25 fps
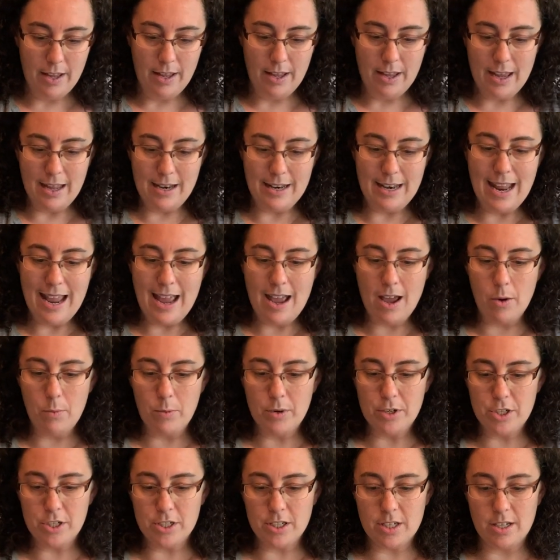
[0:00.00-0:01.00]
And now we're
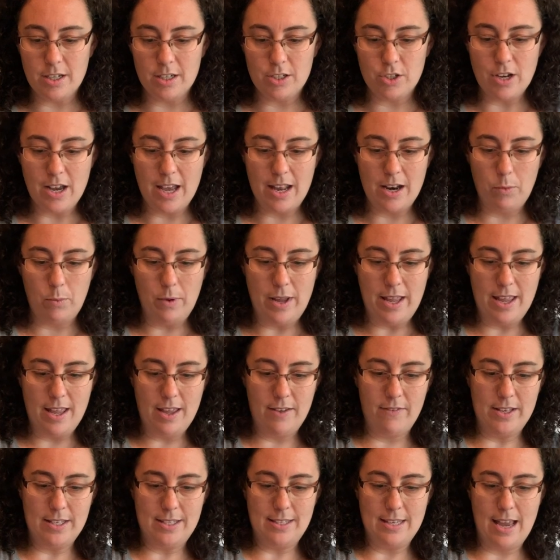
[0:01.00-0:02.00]
just going to try to
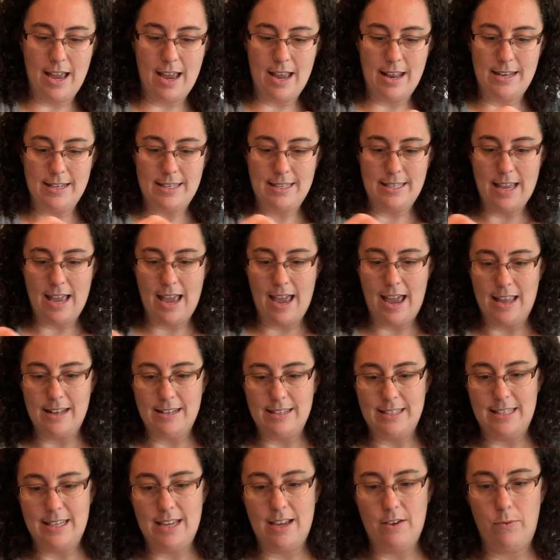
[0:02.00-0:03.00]
wave it side to side and
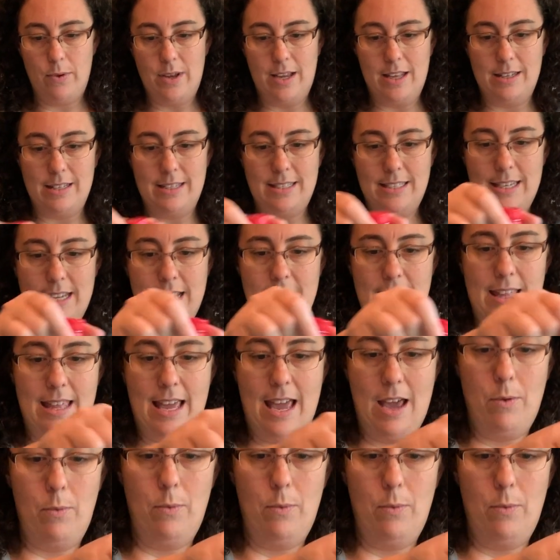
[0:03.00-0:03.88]
see if we can see that